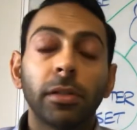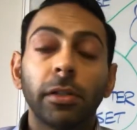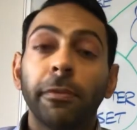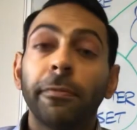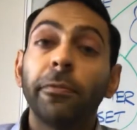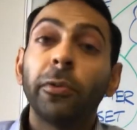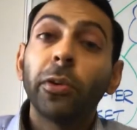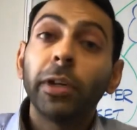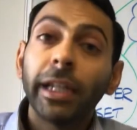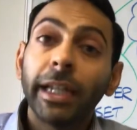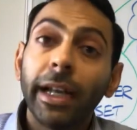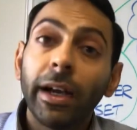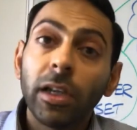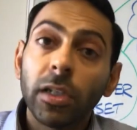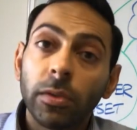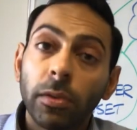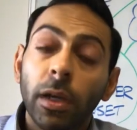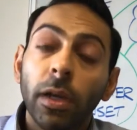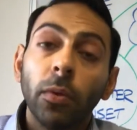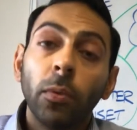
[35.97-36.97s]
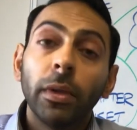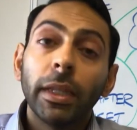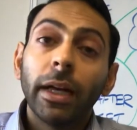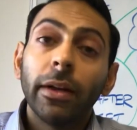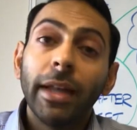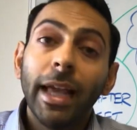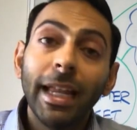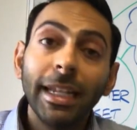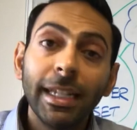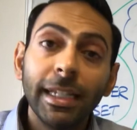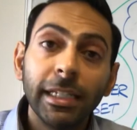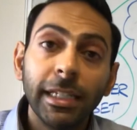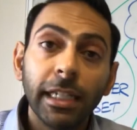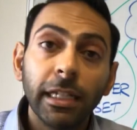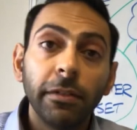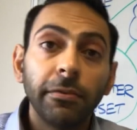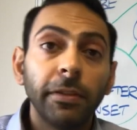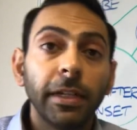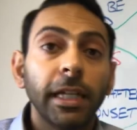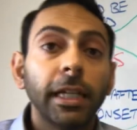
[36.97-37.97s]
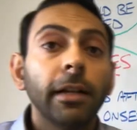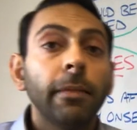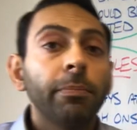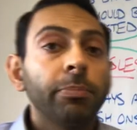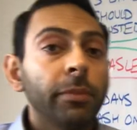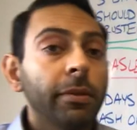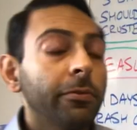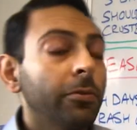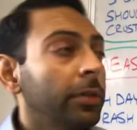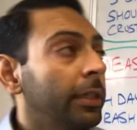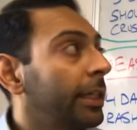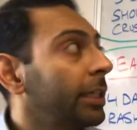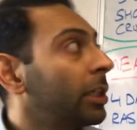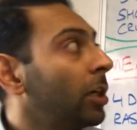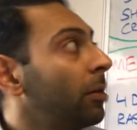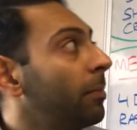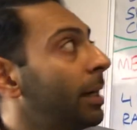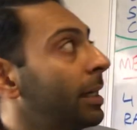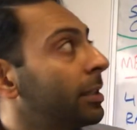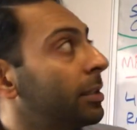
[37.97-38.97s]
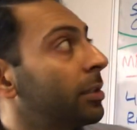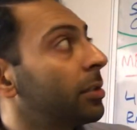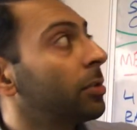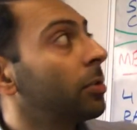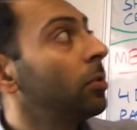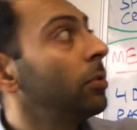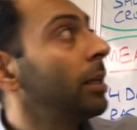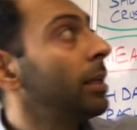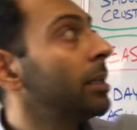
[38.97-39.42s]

So 48 hours without any DNV before they go back to school.